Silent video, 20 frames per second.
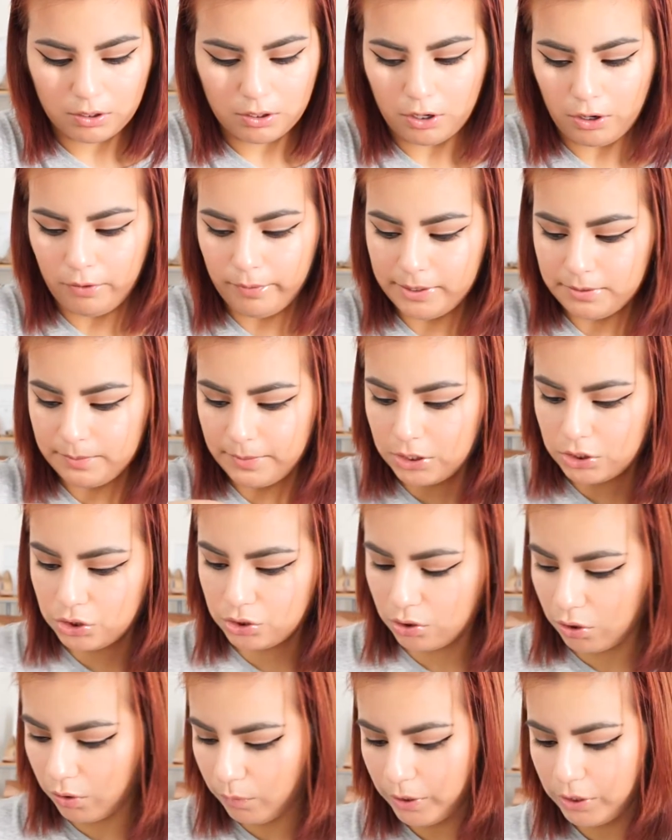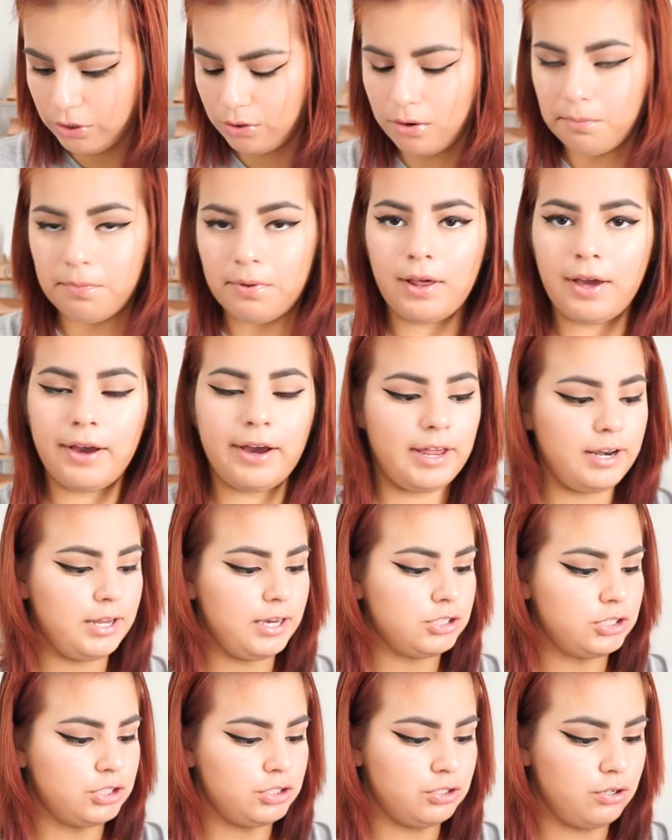Always make sure when you apply
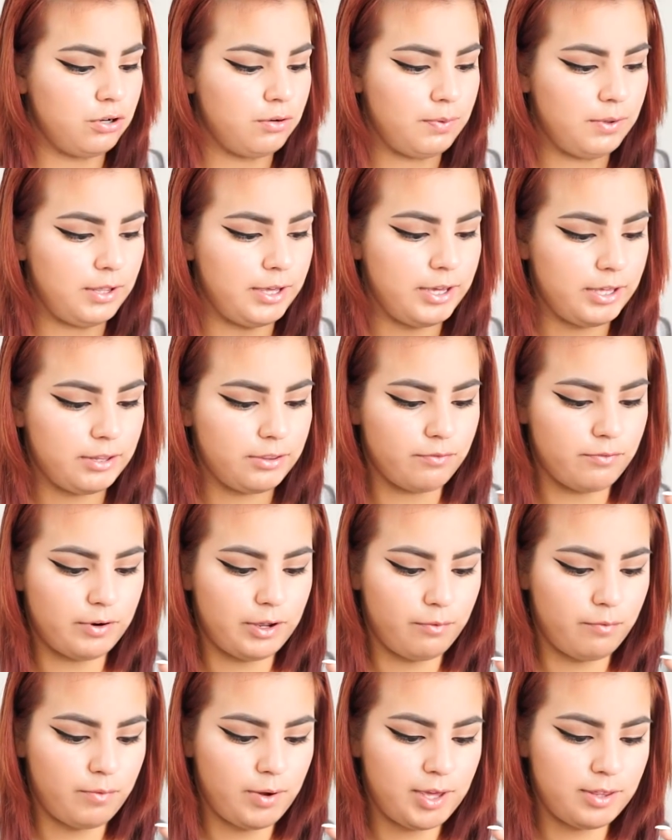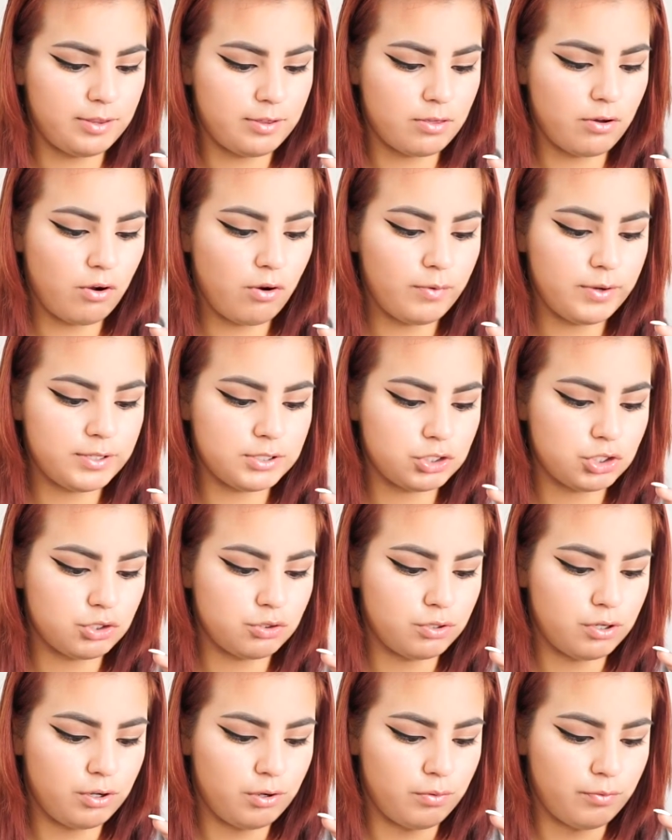eyelashes you're applying it the right way. There's always a
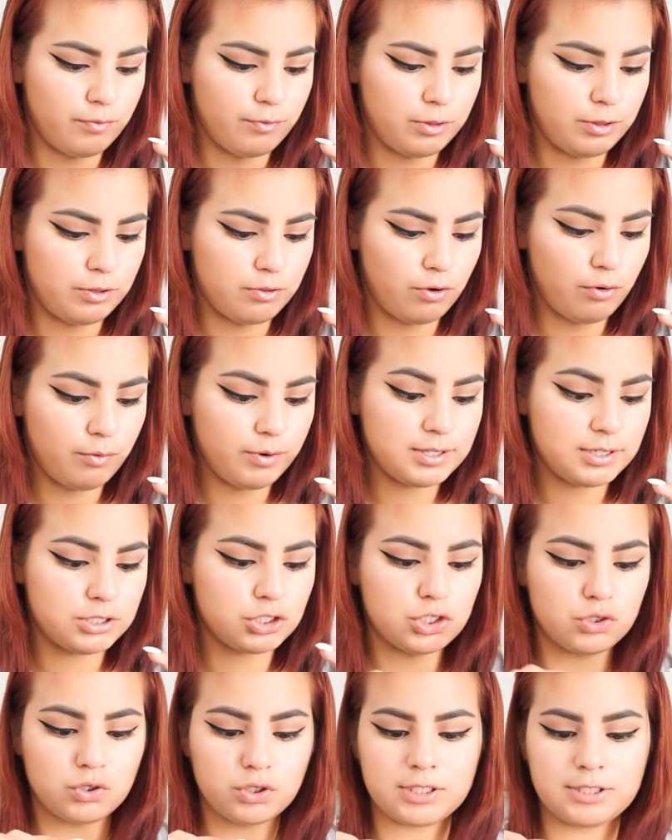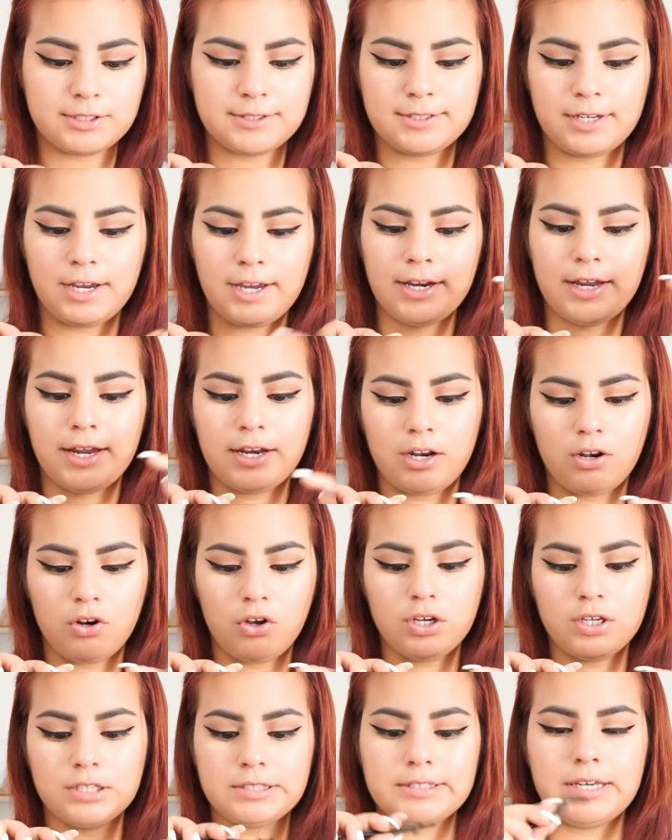shorter side and a
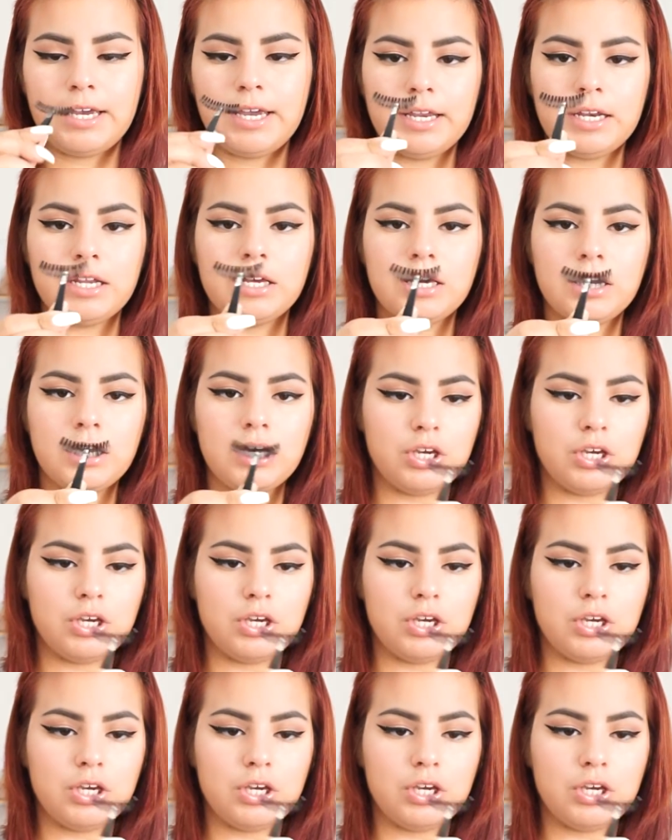longer side.